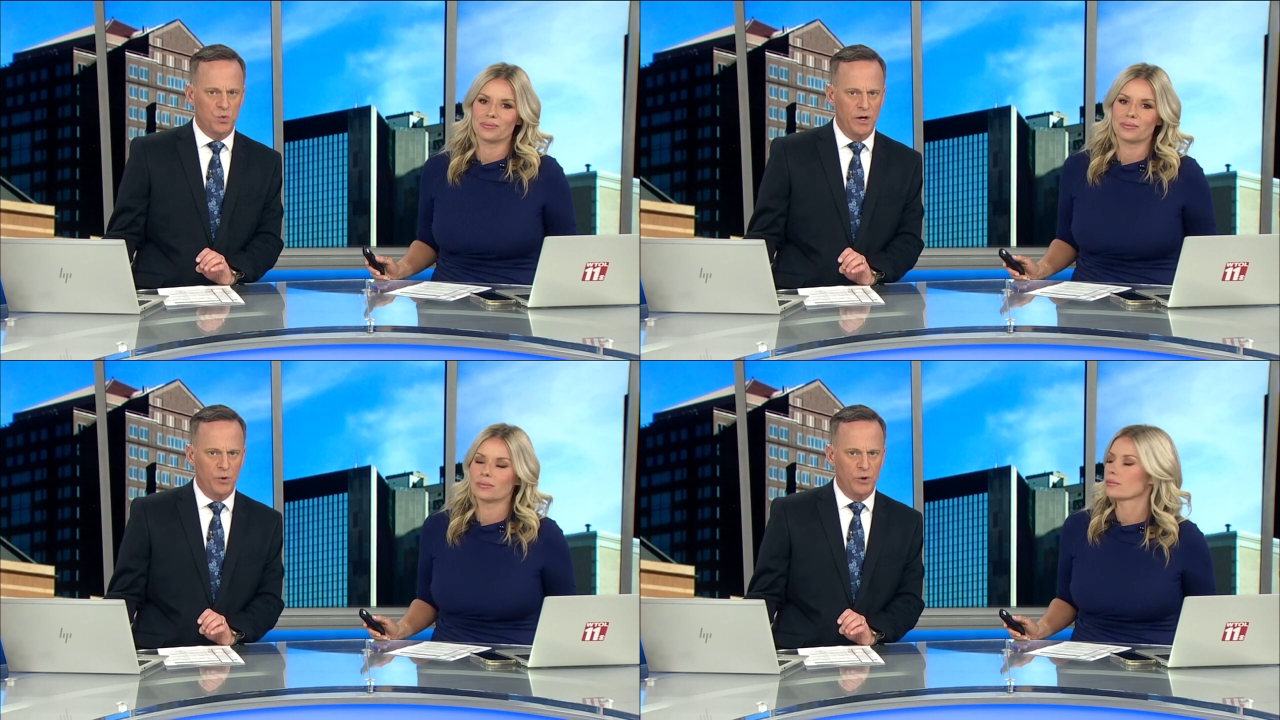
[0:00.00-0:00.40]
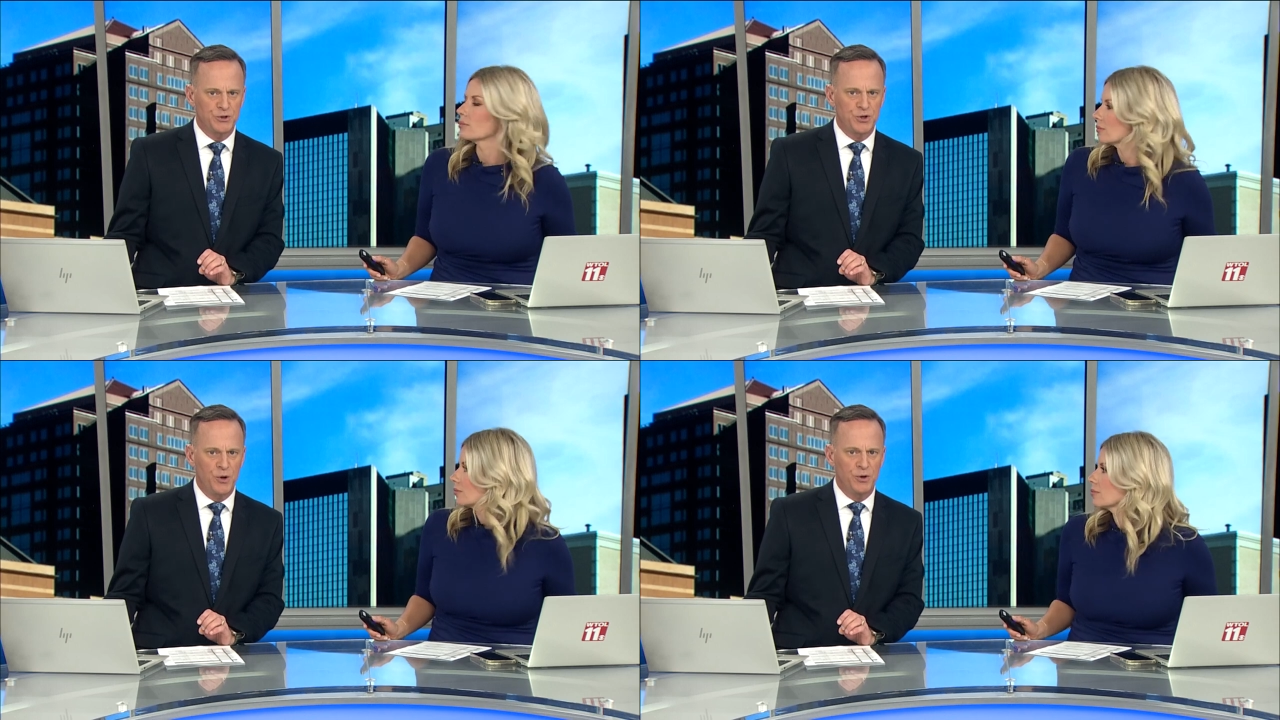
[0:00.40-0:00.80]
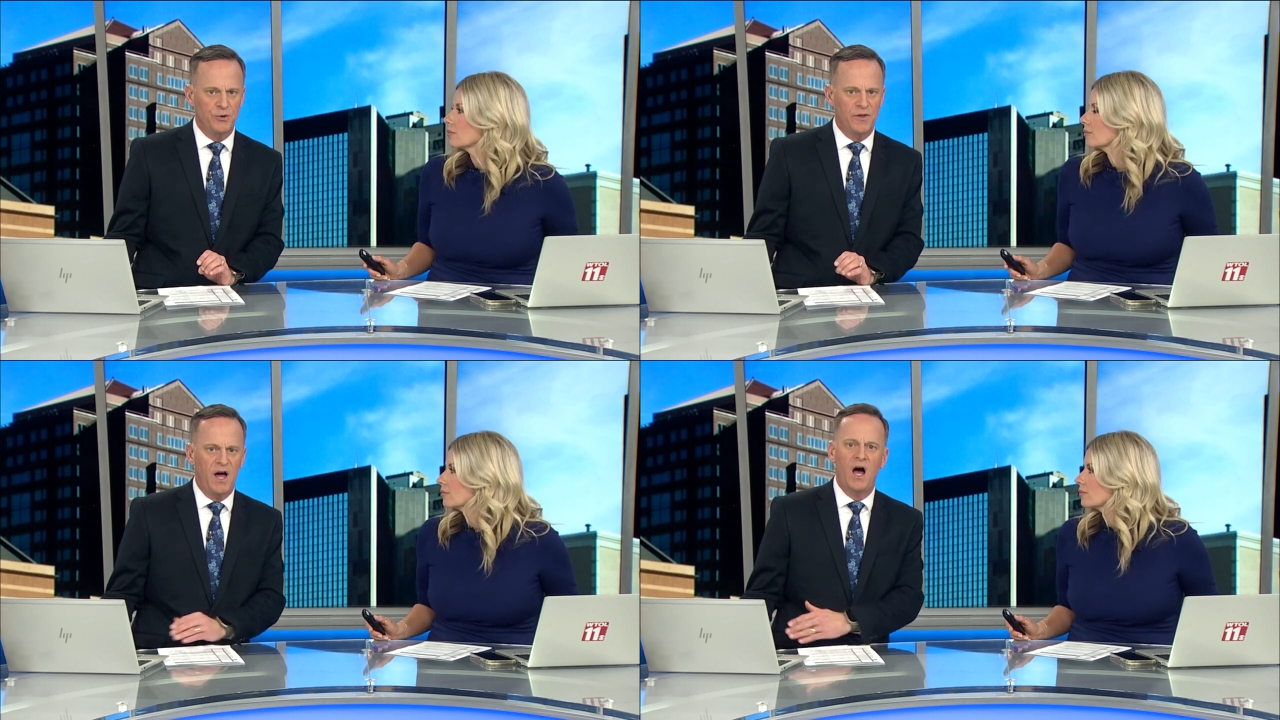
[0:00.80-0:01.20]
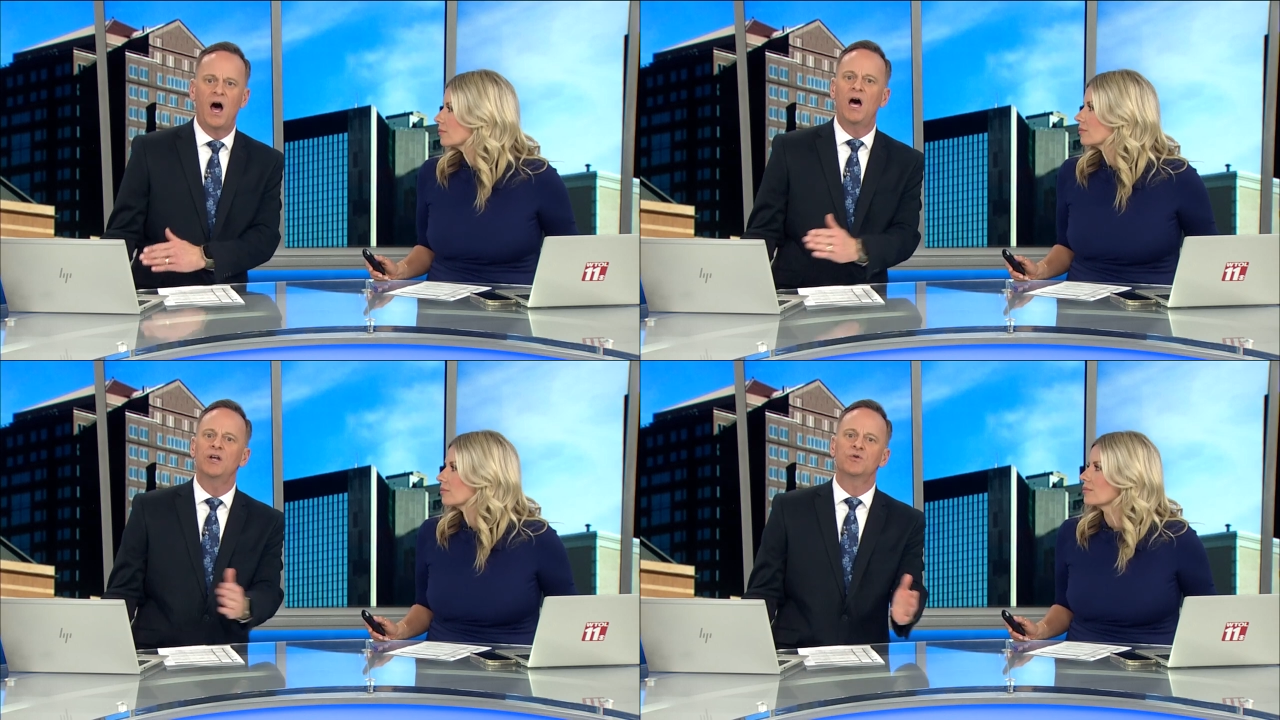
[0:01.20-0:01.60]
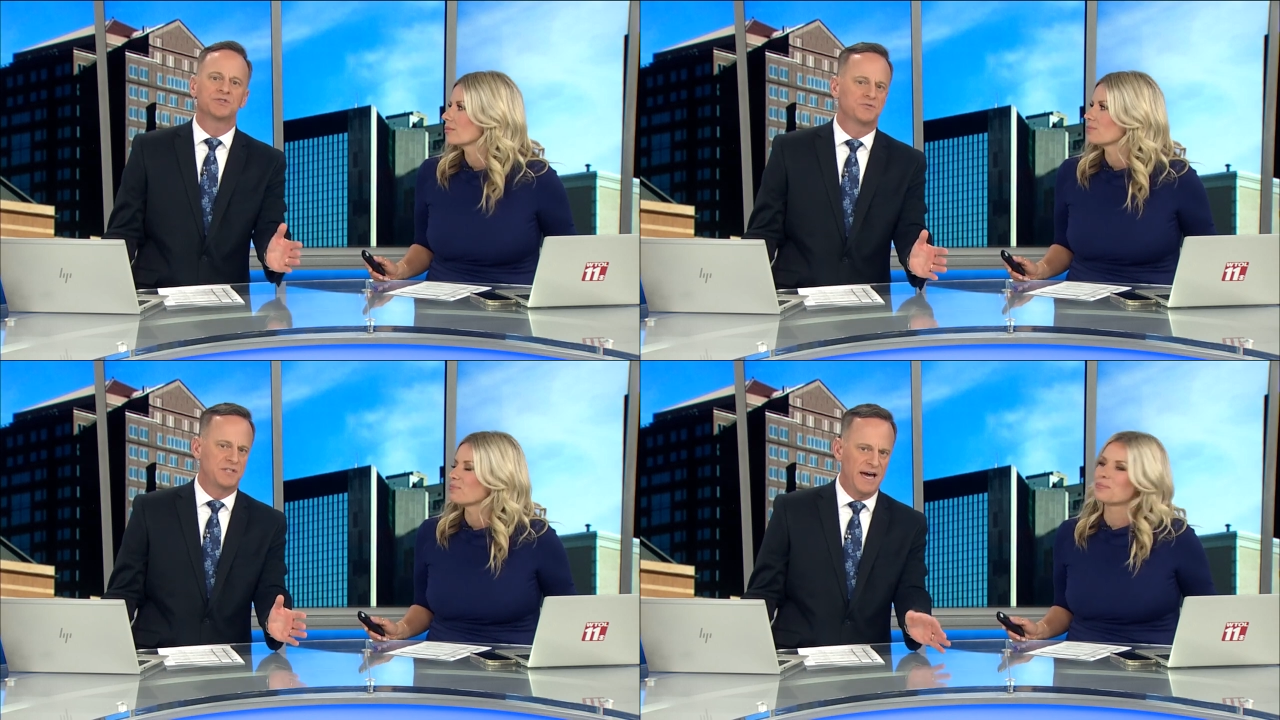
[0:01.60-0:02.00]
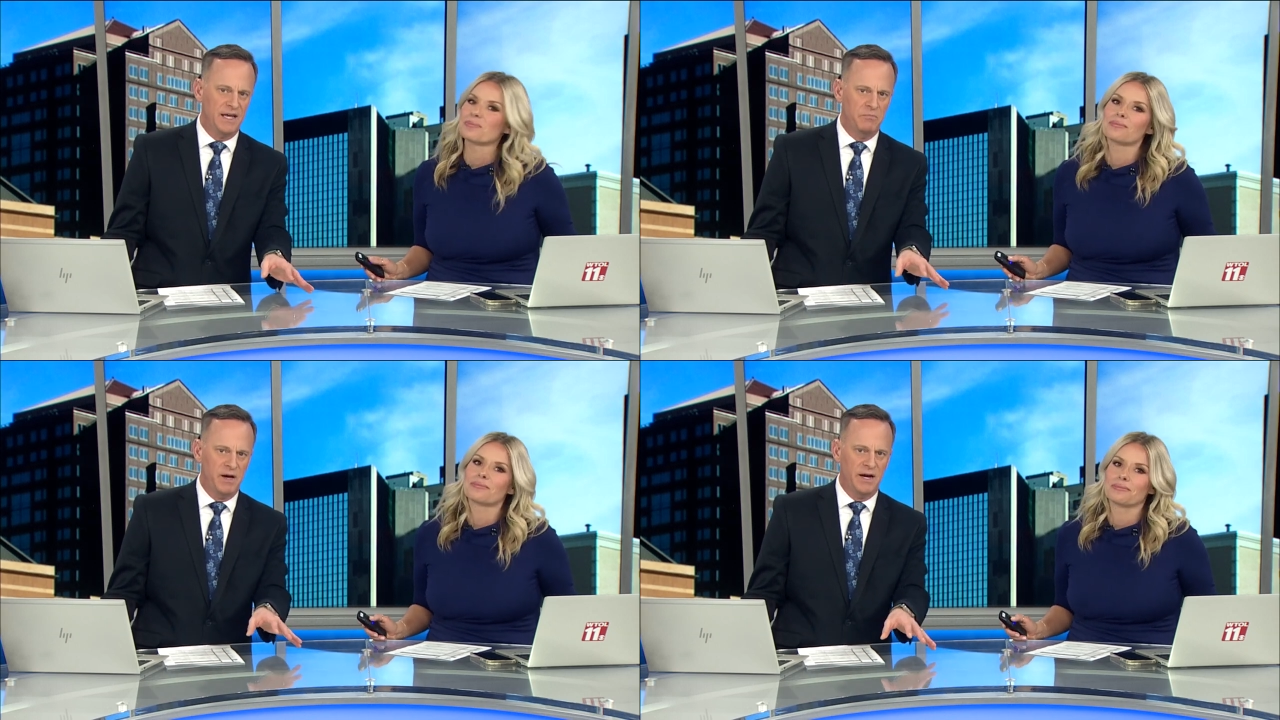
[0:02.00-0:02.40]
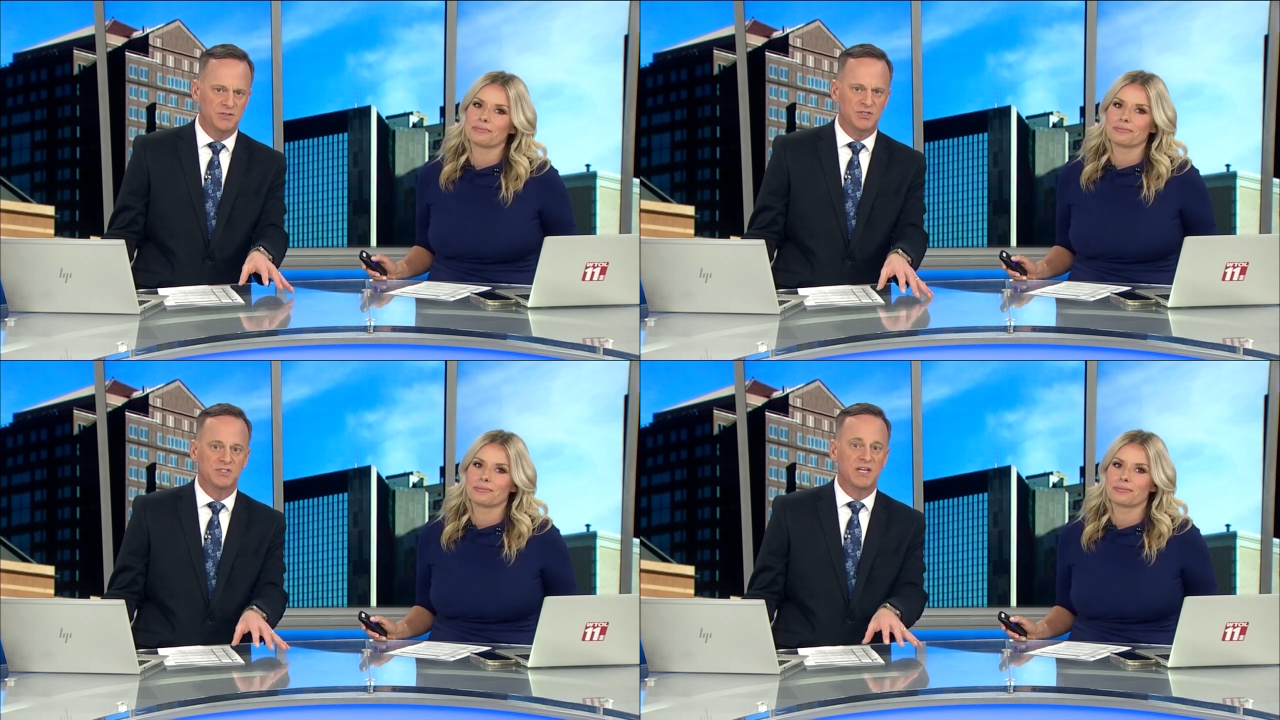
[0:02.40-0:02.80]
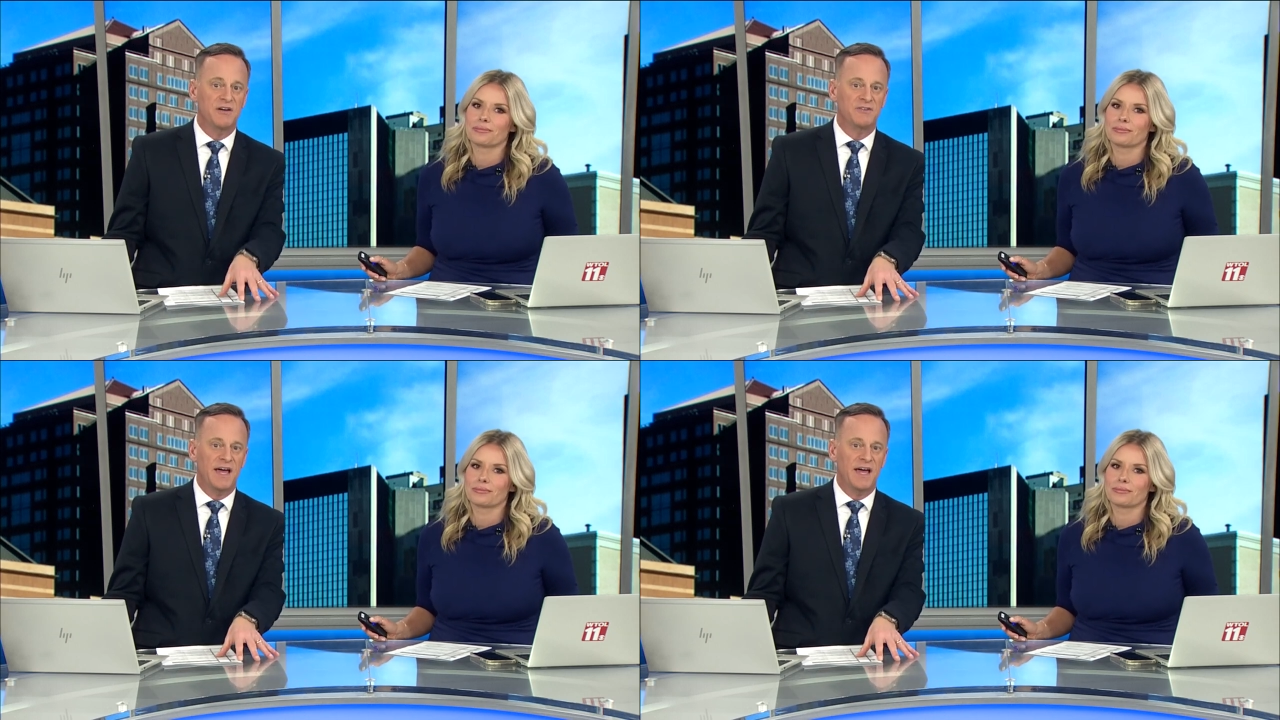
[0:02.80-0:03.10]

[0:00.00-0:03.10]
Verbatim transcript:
Speaker 1: Last week, we showed you the hundreds of teddy bears and stuffed